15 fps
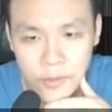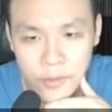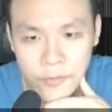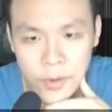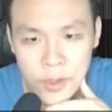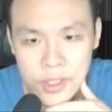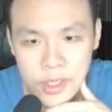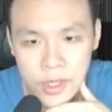
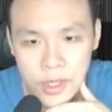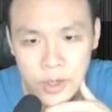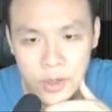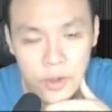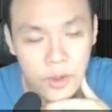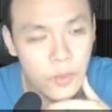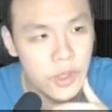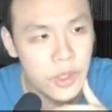1st
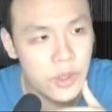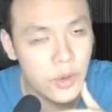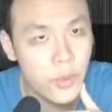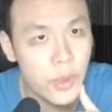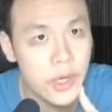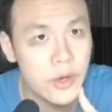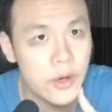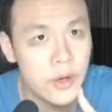skill, when you
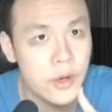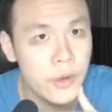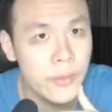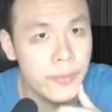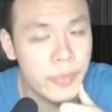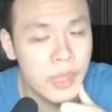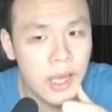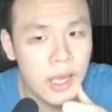awaken her,
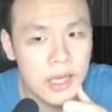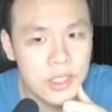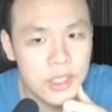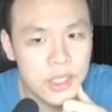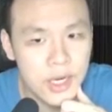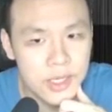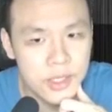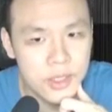has a
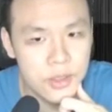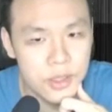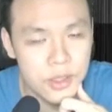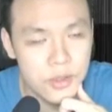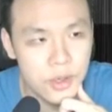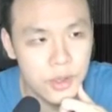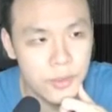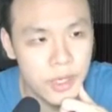chance to
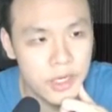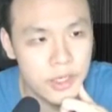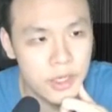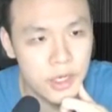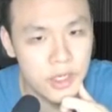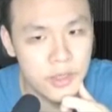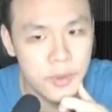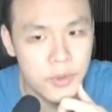disrupt
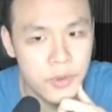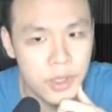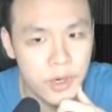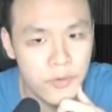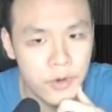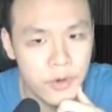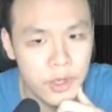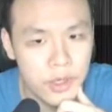HP
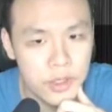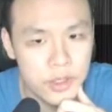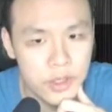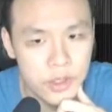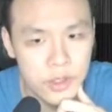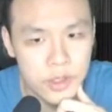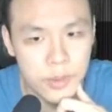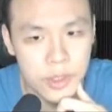recovery. It
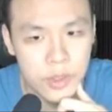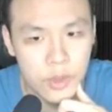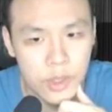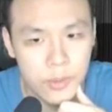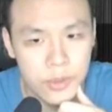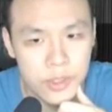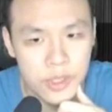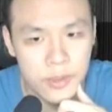used to be
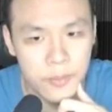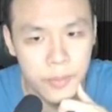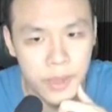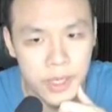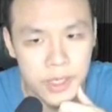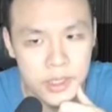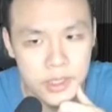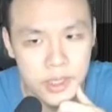20%
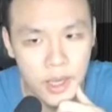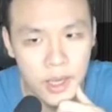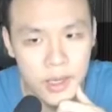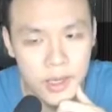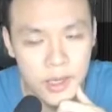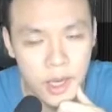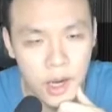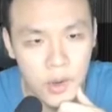base,
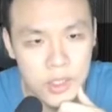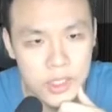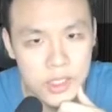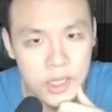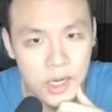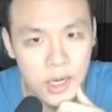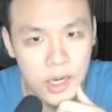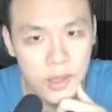now it's
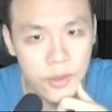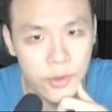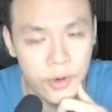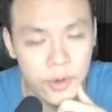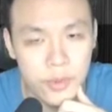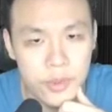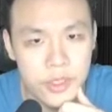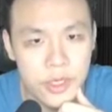
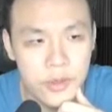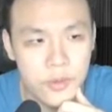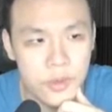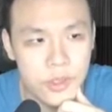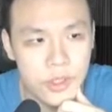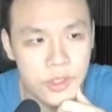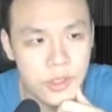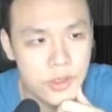30%,
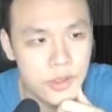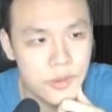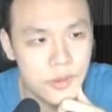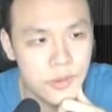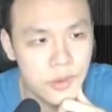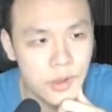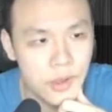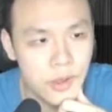which is
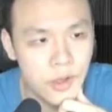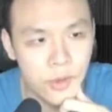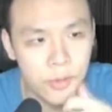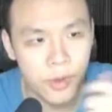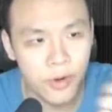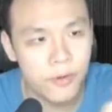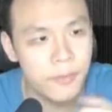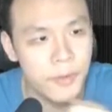a little
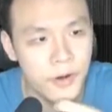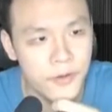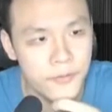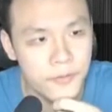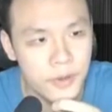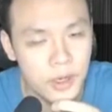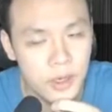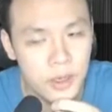bit of buff.
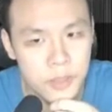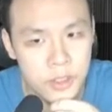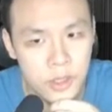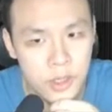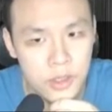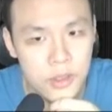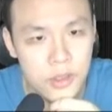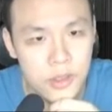It's
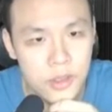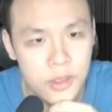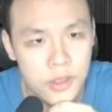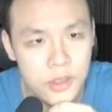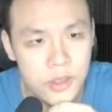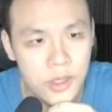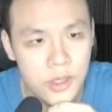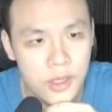
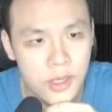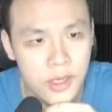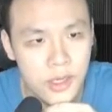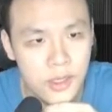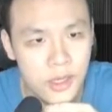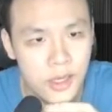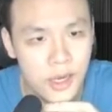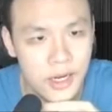not like
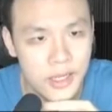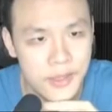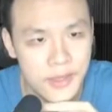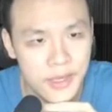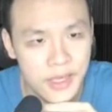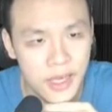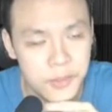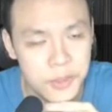anything
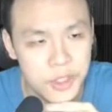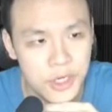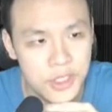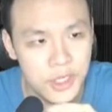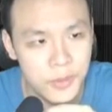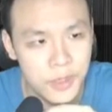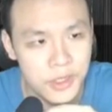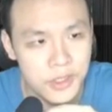game
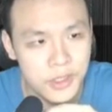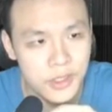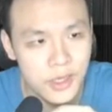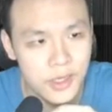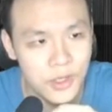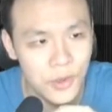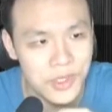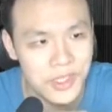changing, but
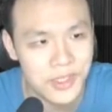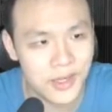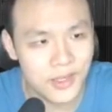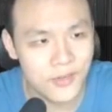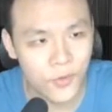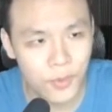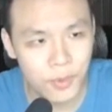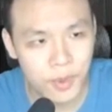it's always
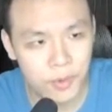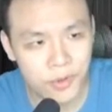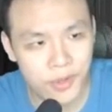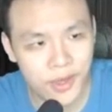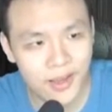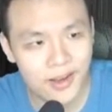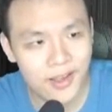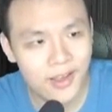nice for people
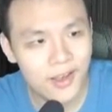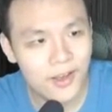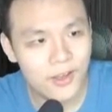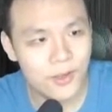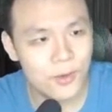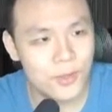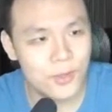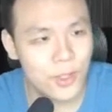that
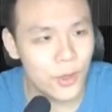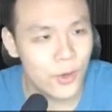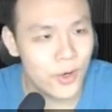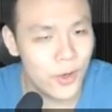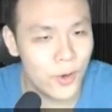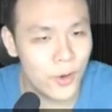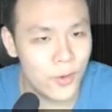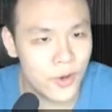use her
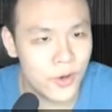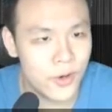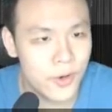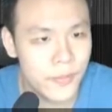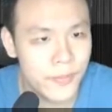and own her.